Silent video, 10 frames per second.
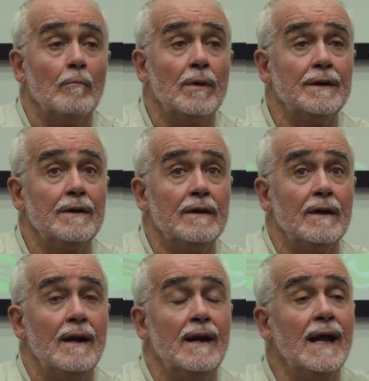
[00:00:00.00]
but
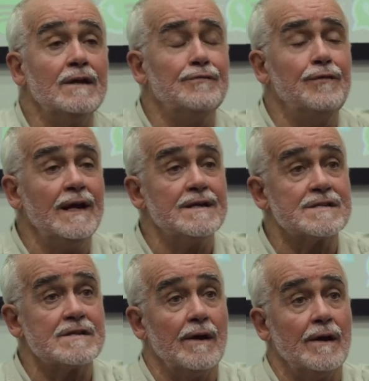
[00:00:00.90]

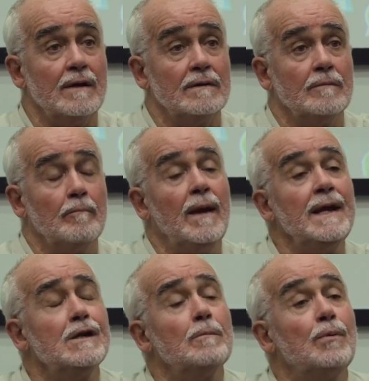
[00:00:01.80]
Netflix
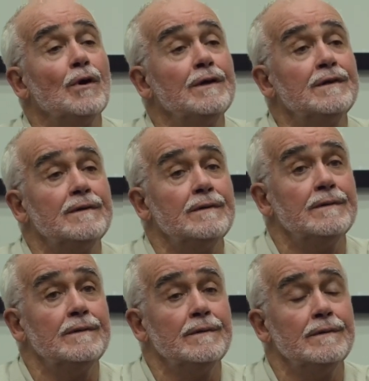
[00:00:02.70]
made it a point
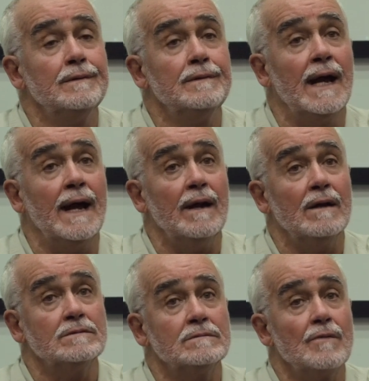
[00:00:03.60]
that
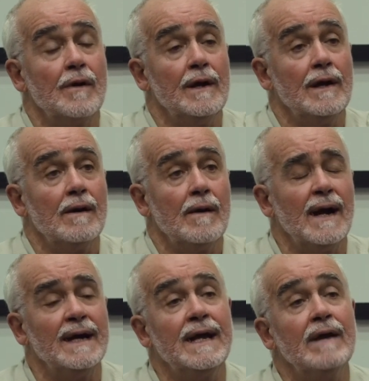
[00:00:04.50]

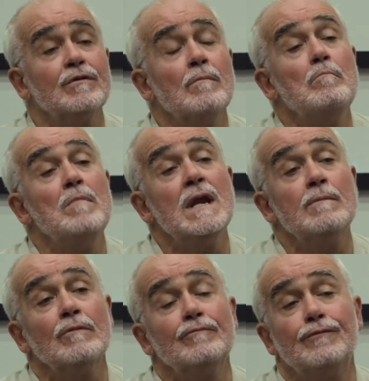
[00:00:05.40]
I gave them
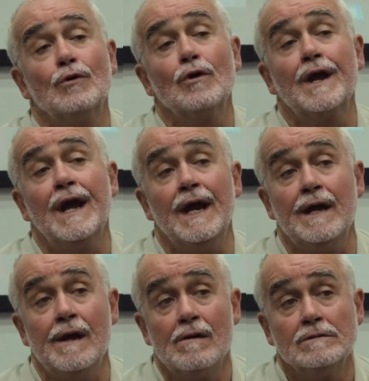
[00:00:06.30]
minimum 4K.